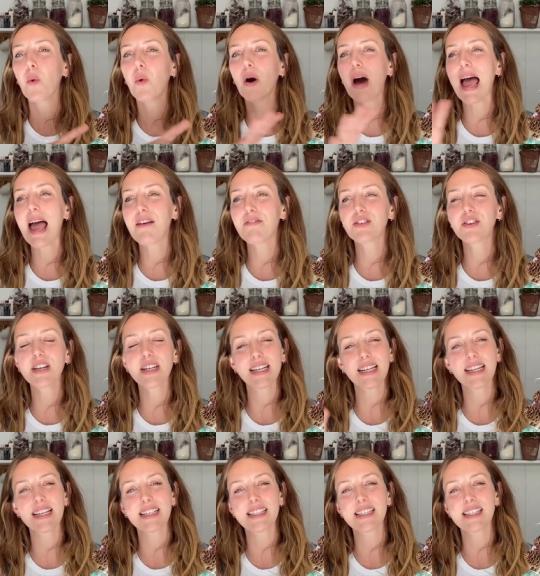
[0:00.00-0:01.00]
whatever it
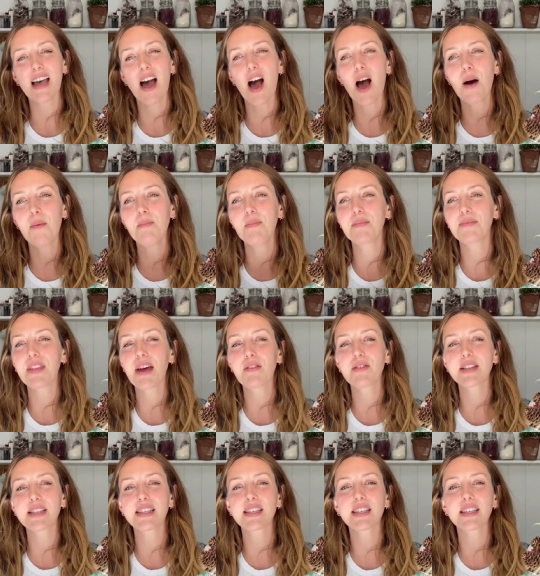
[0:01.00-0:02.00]
is, um, there
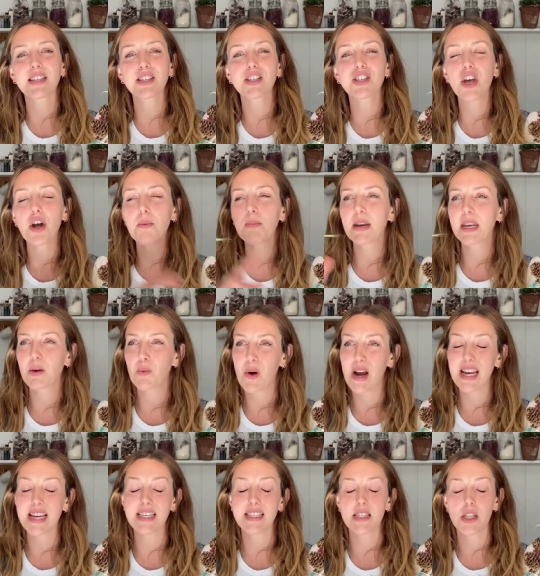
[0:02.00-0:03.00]
is so many
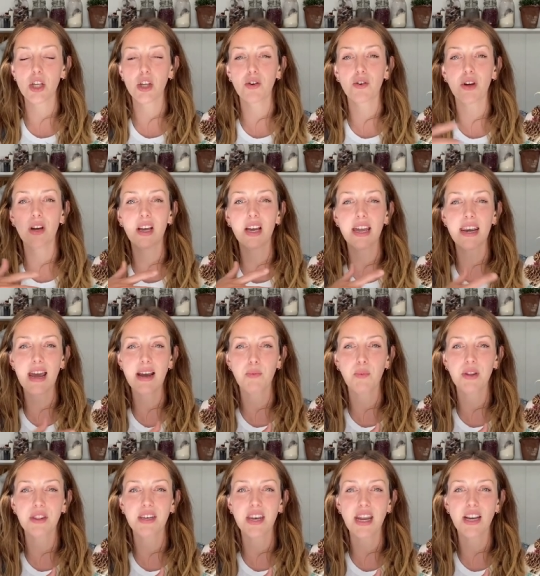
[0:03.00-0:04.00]
ways that you can connect
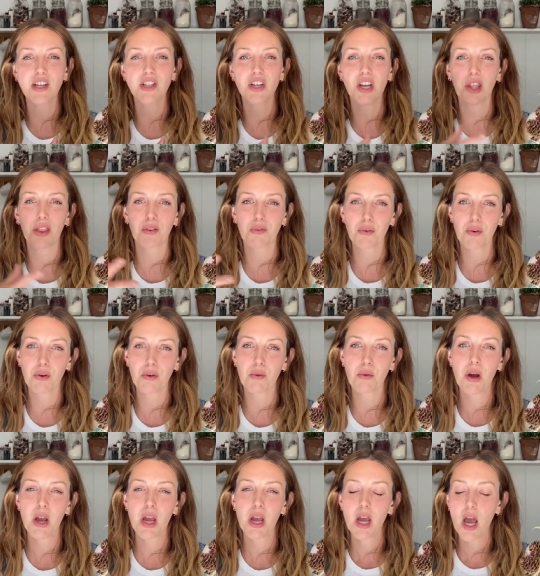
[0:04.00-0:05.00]
with nature
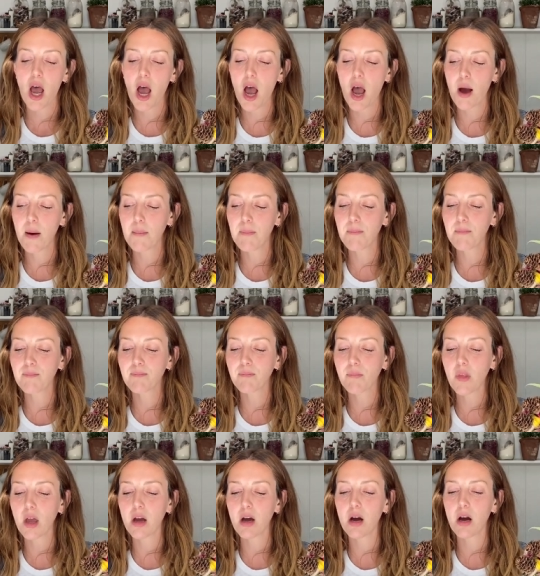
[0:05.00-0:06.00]
through um,
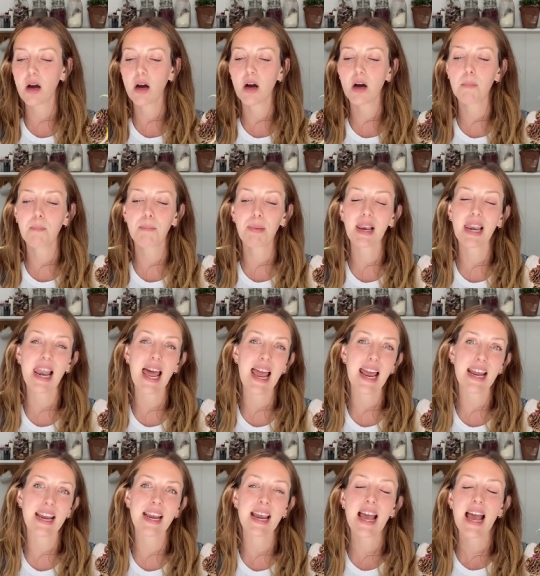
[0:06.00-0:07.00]
uh,
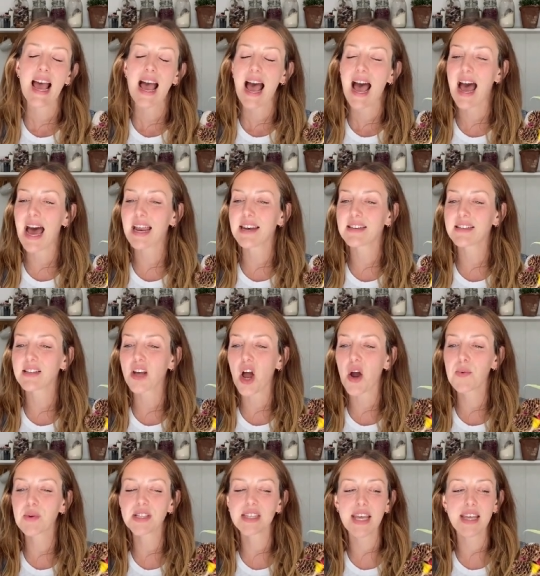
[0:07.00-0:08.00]
play. And
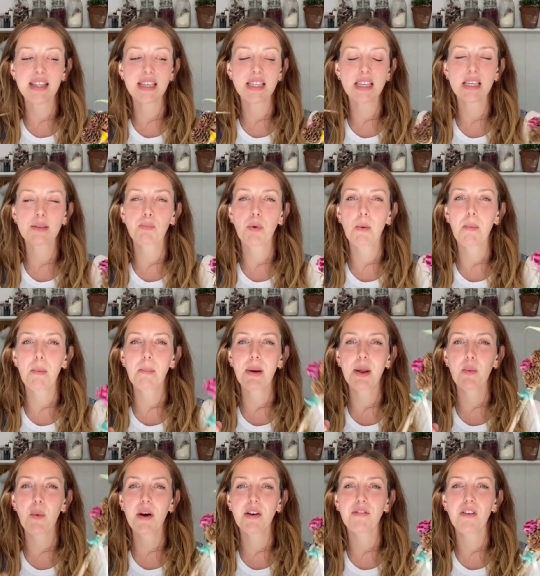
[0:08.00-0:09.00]
I would say this is
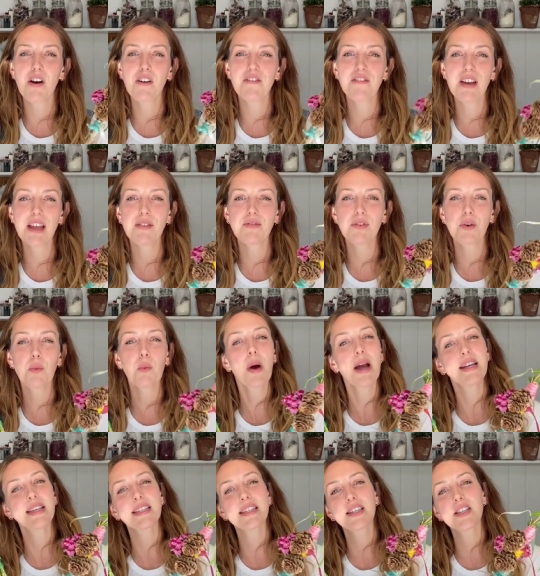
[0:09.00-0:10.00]
probably one of our favourite
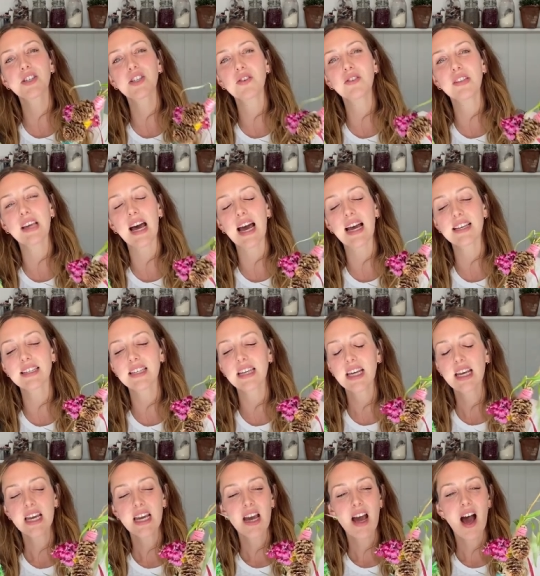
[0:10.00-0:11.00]
ways to do that.
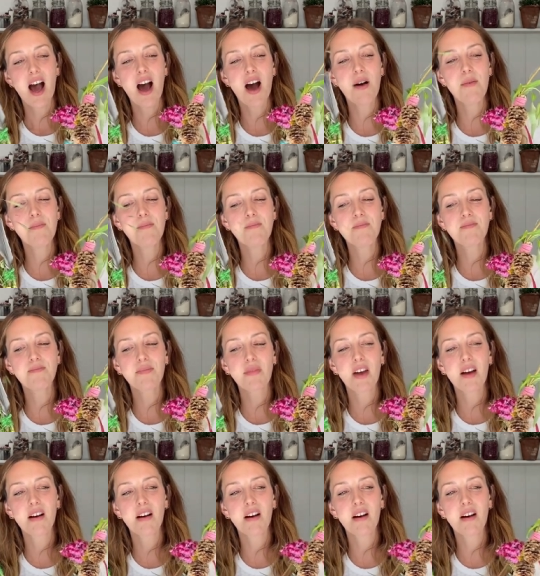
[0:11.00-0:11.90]
Um,